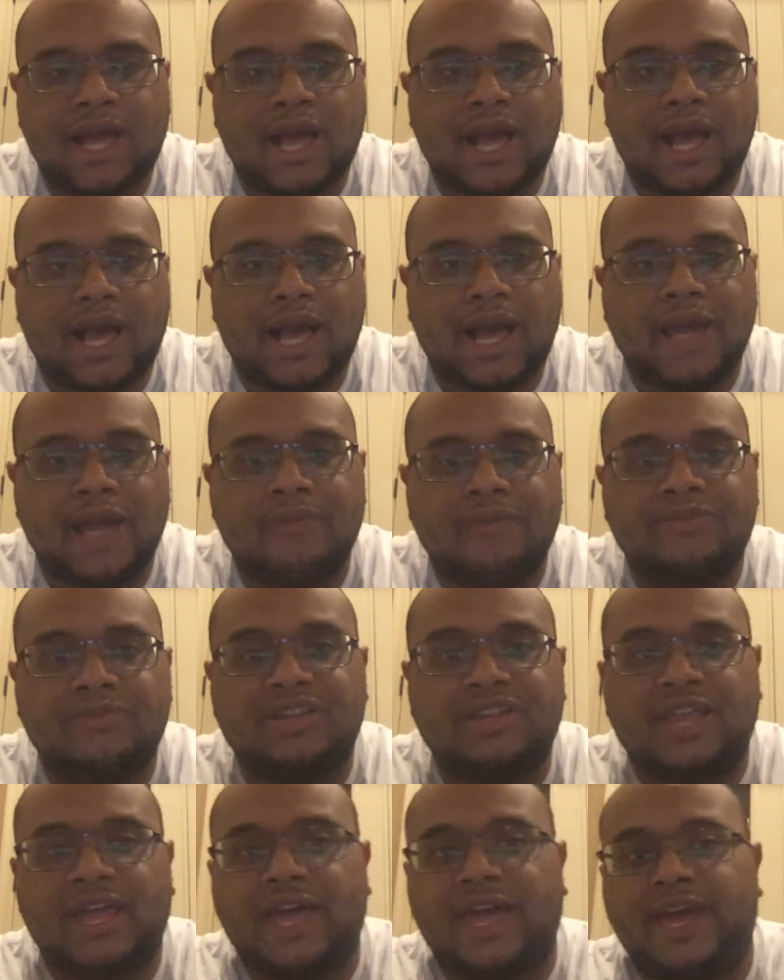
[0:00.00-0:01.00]
I am
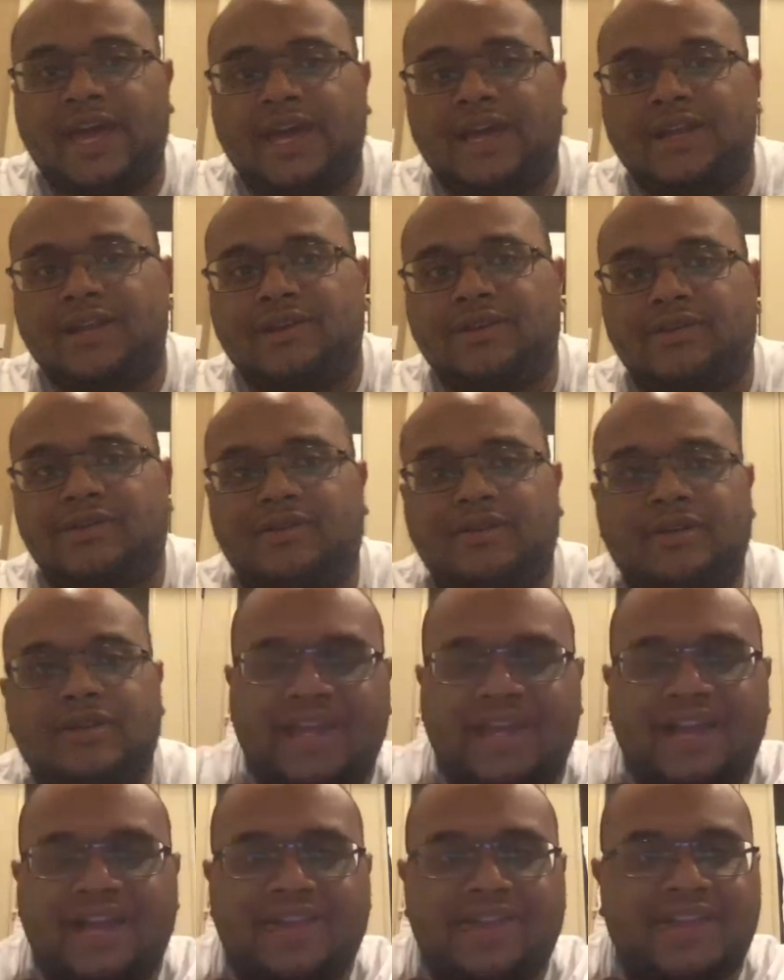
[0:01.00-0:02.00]
glad.
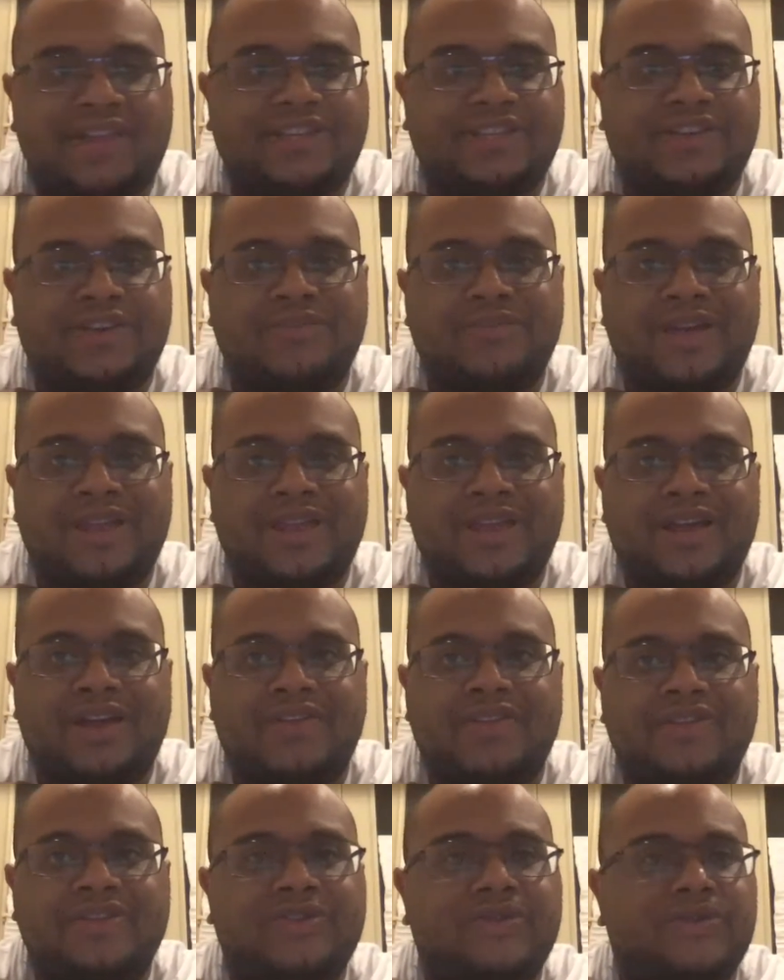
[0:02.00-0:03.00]
I think so many
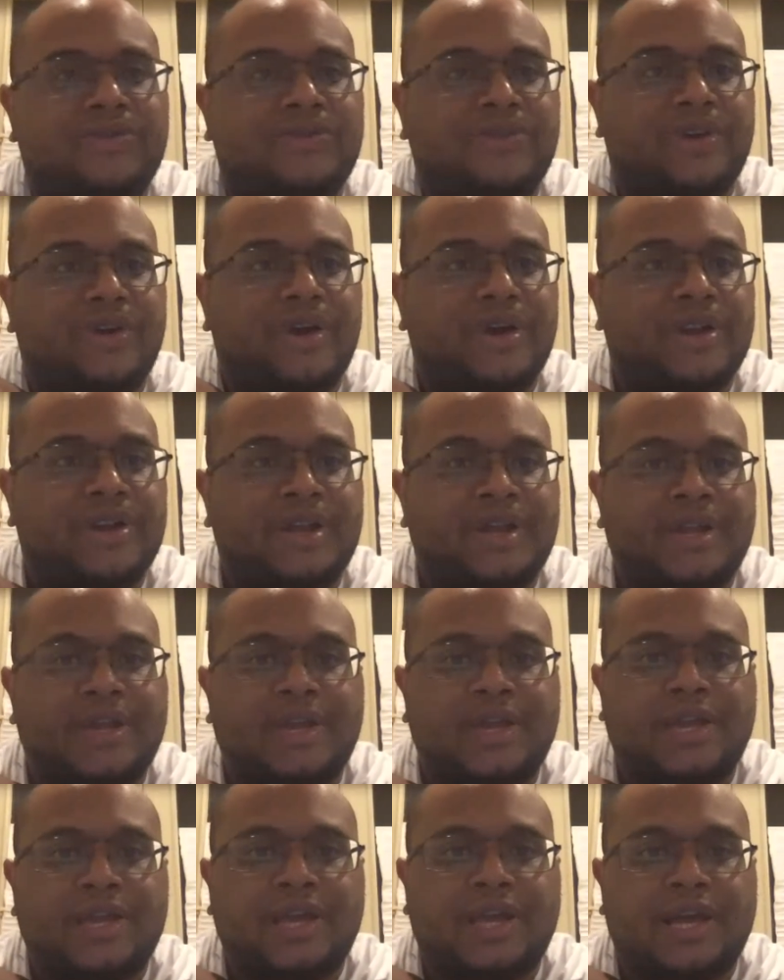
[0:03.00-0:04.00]
others who thought,
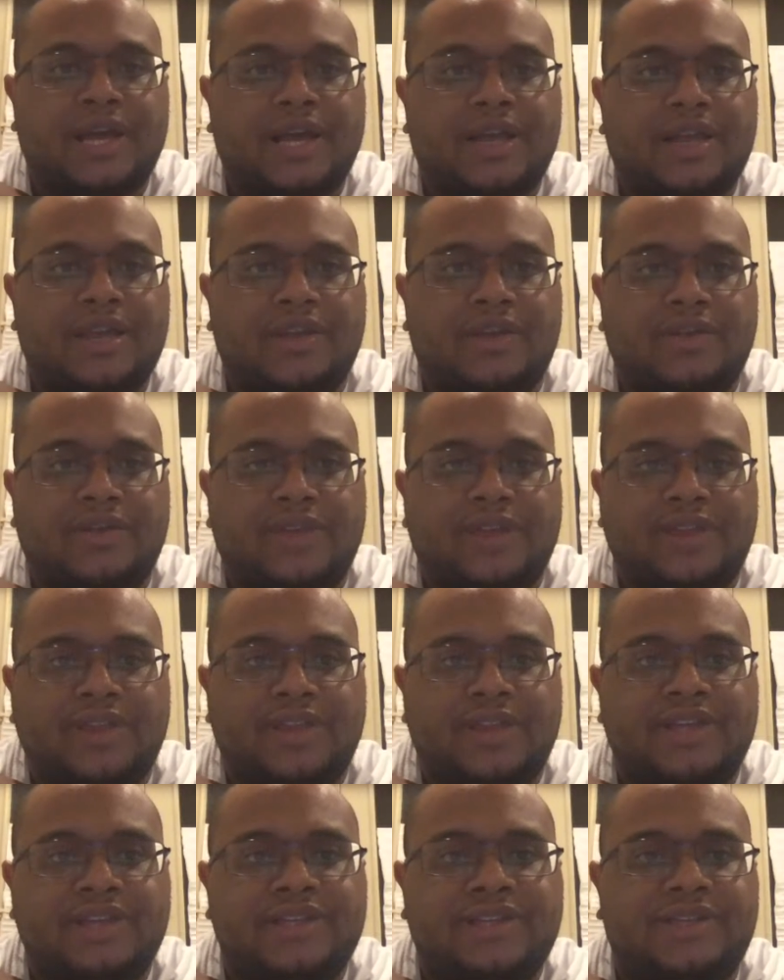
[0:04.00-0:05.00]
that
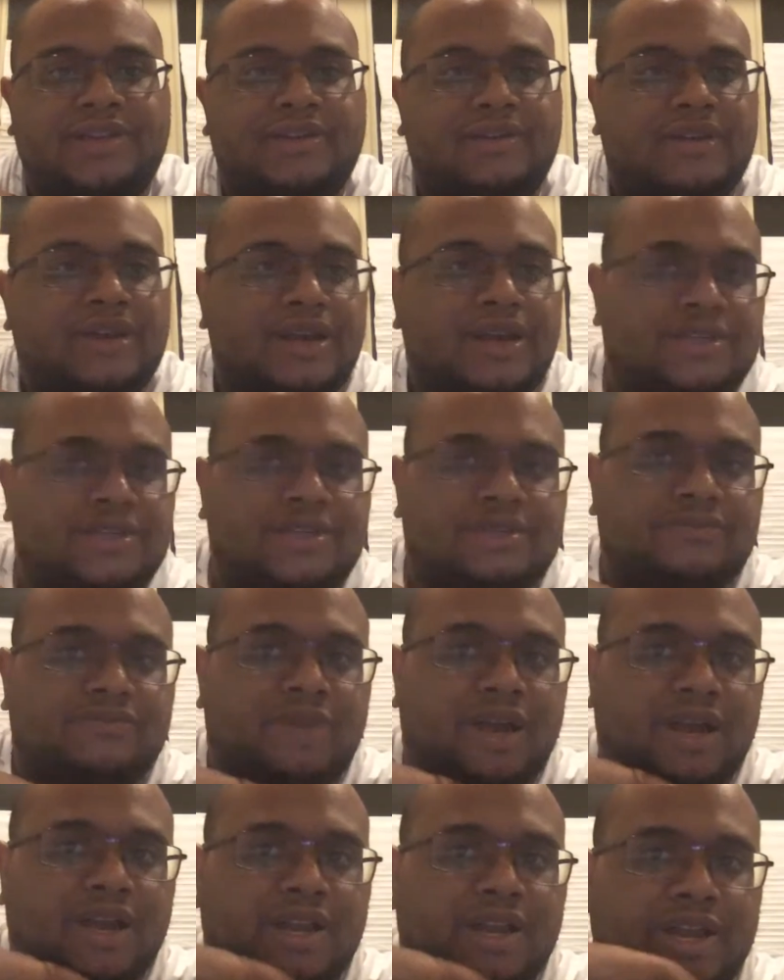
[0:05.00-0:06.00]
this, oh gosh,
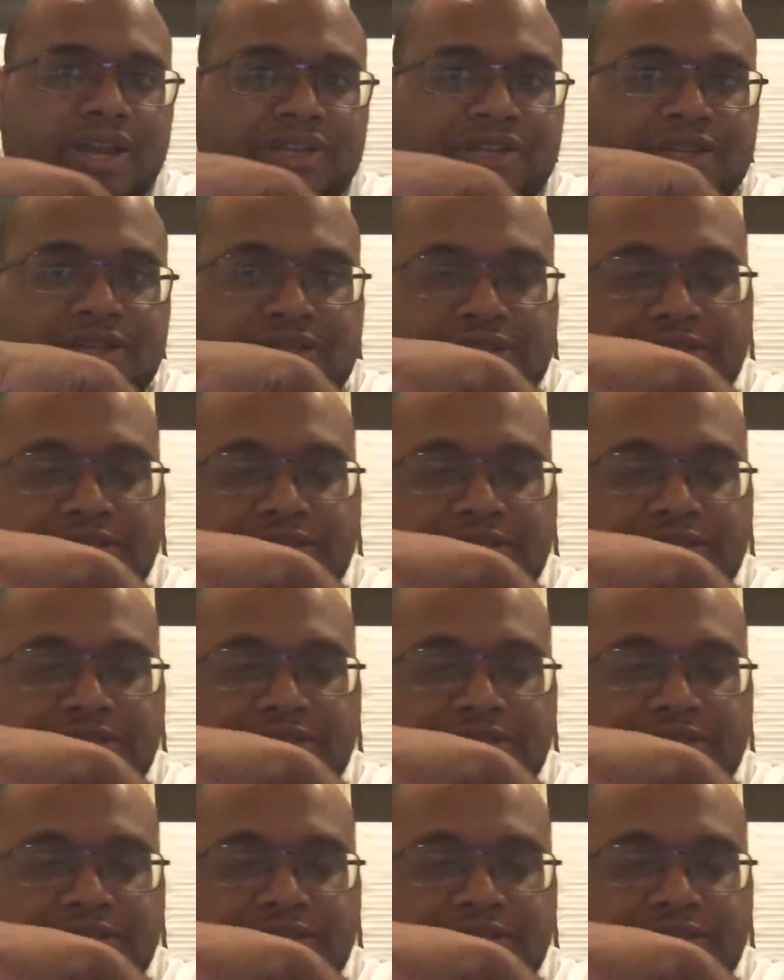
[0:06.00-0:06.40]
my connection is